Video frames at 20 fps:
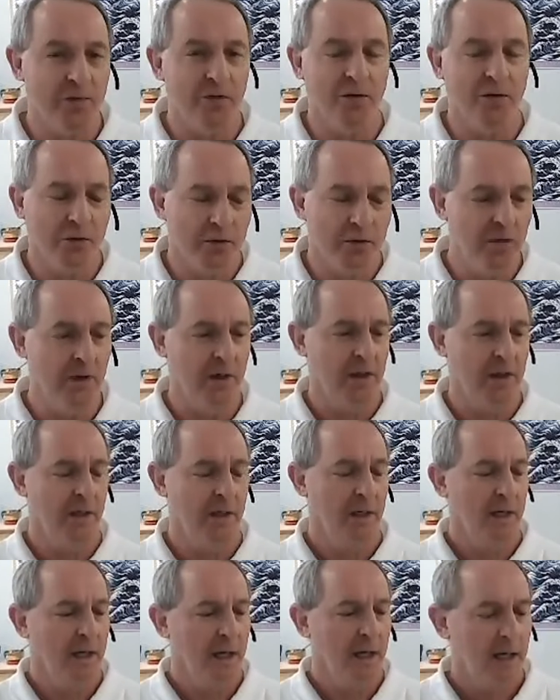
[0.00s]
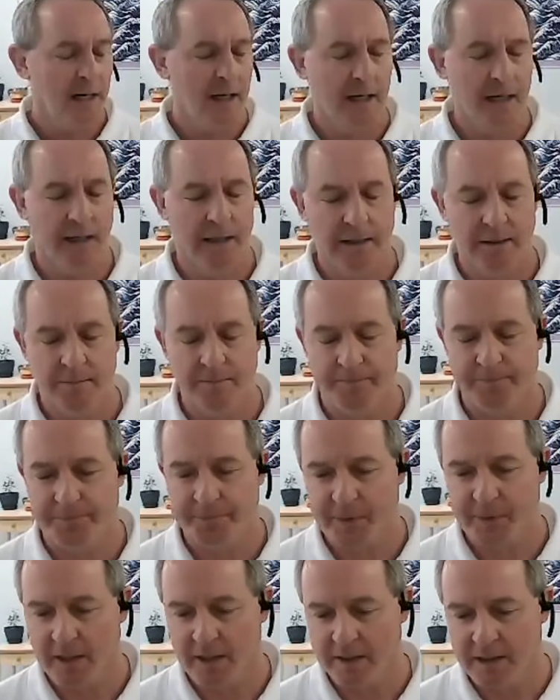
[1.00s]
through uh,
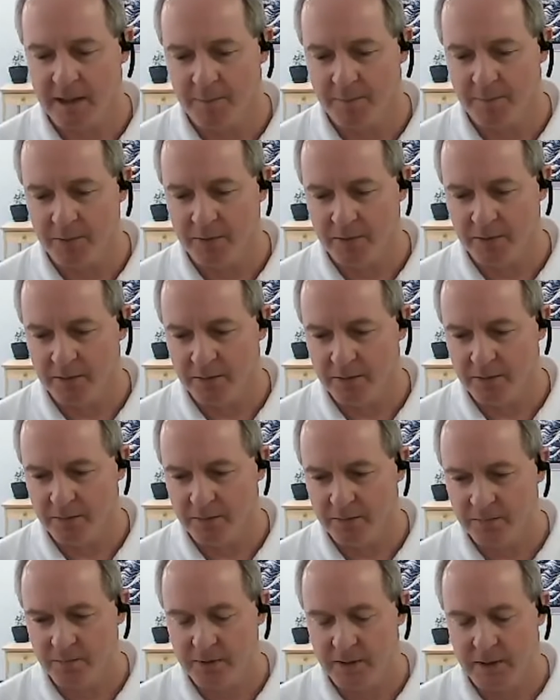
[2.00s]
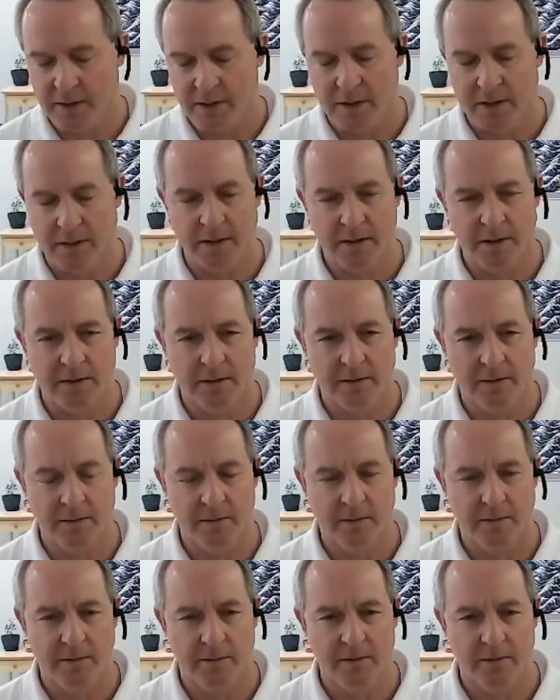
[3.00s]
a couple uh,
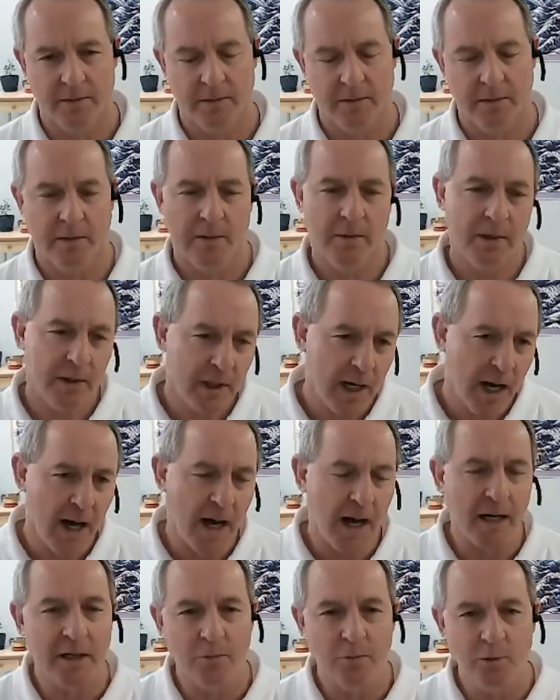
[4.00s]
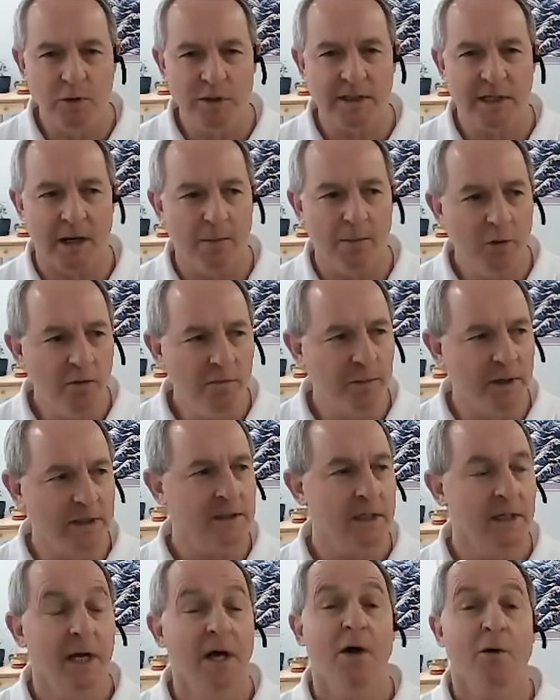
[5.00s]
Yang and Wu style
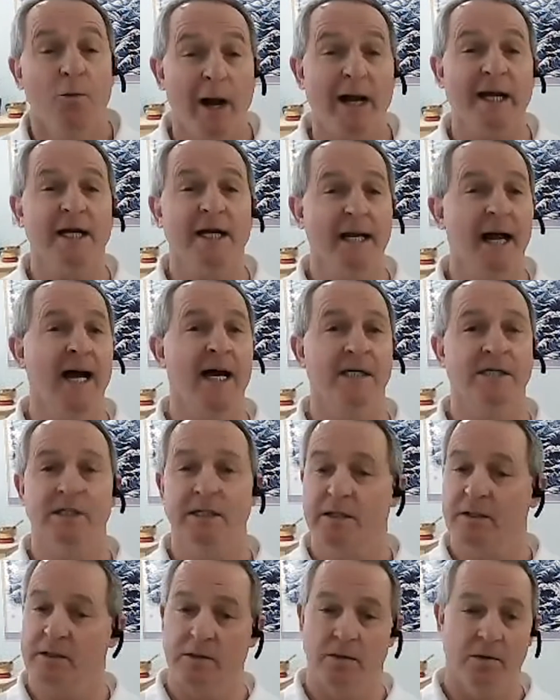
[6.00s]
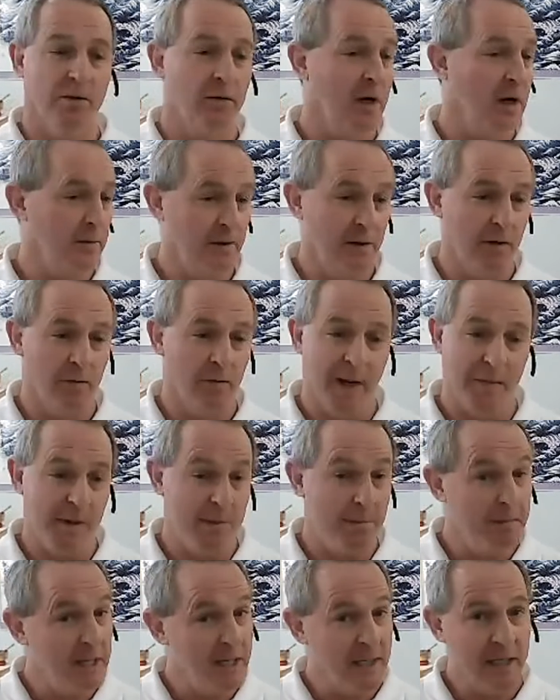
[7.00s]
movements. Recognizing there, there may be
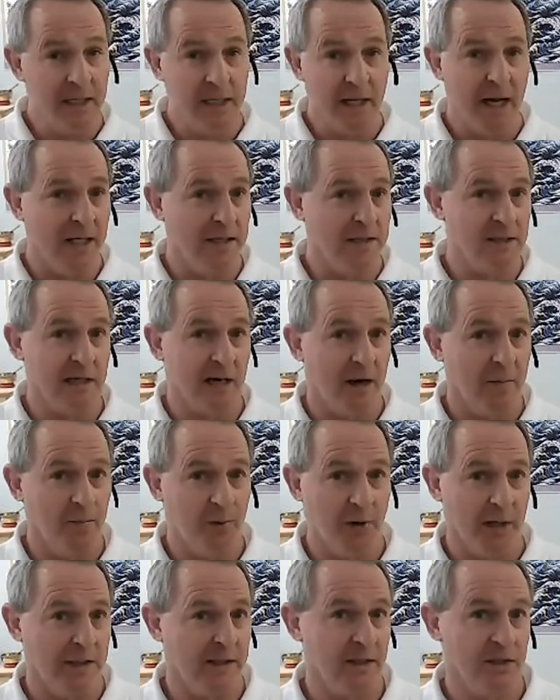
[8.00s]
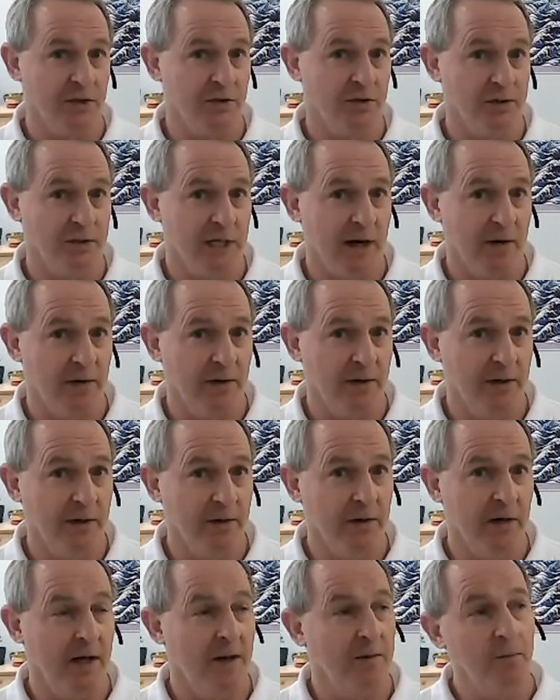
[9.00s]
many Yang style practitioners out
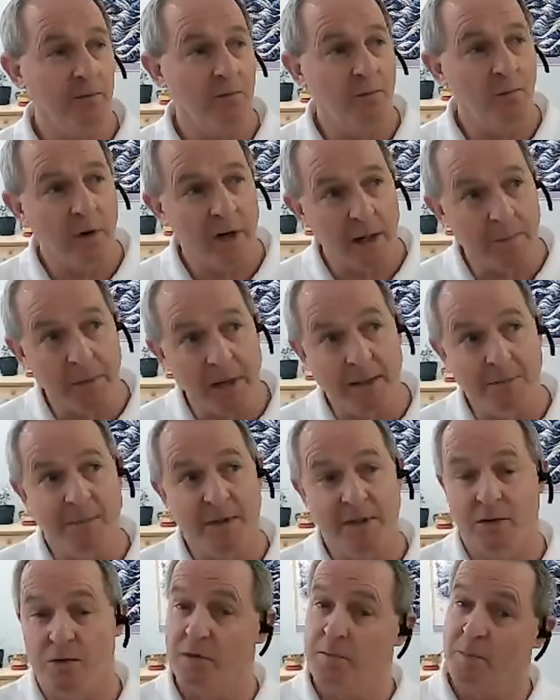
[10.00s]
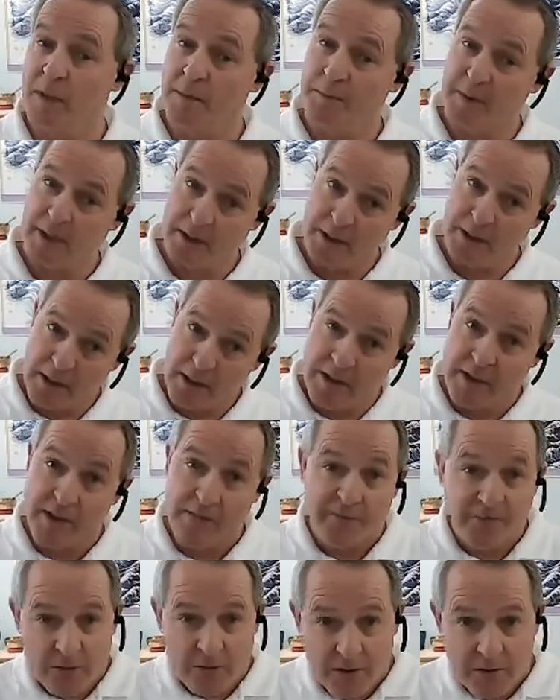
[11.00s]
here, and what I might be doing might be a little
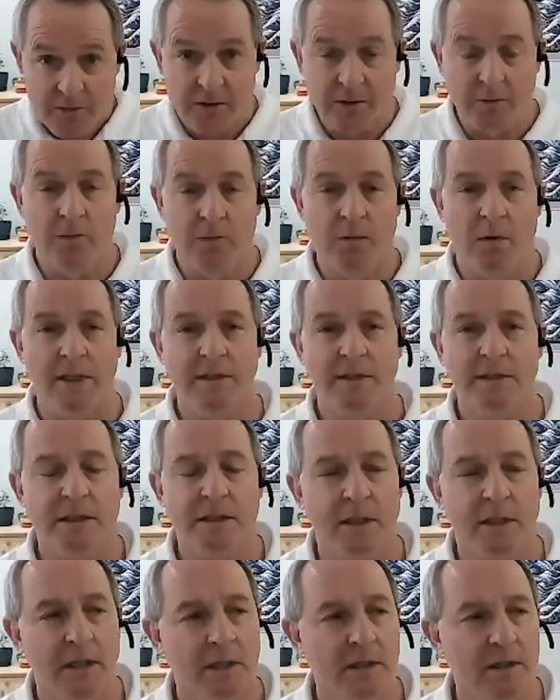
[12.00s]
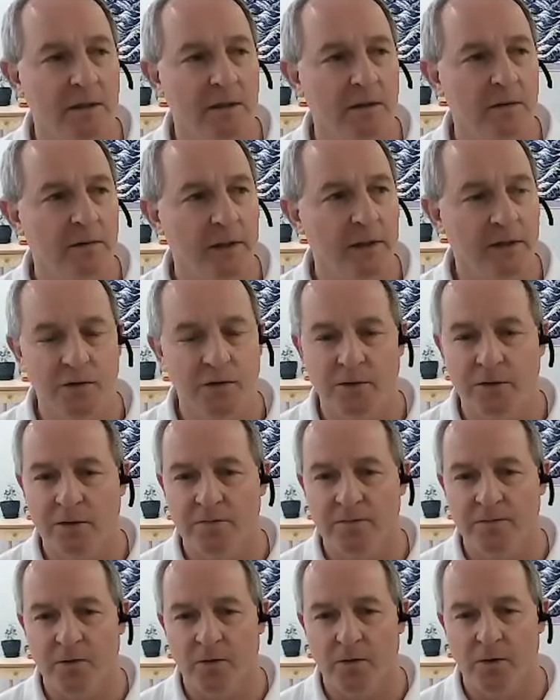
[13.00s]
different than what, uh, what you do in
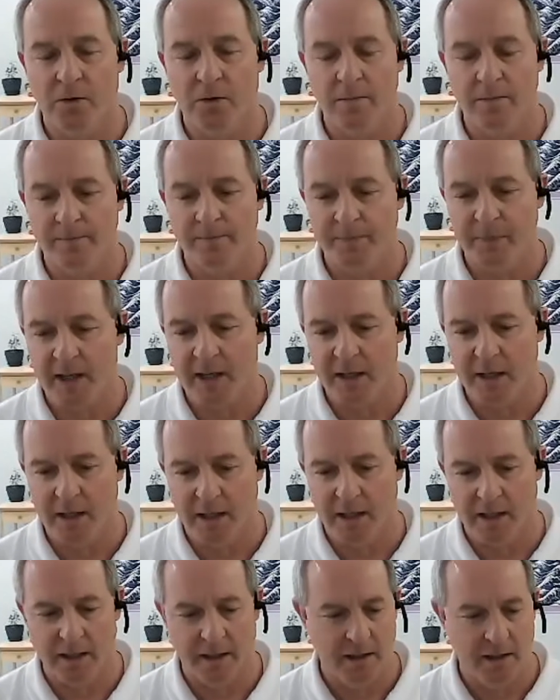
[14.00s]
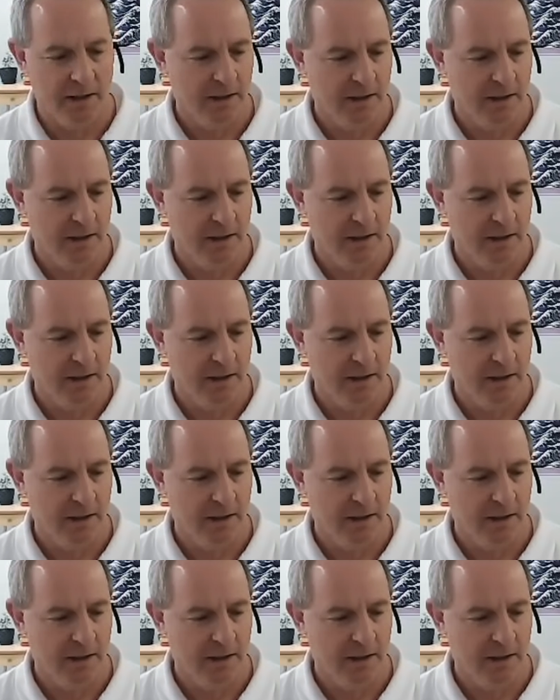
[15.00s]
your form. And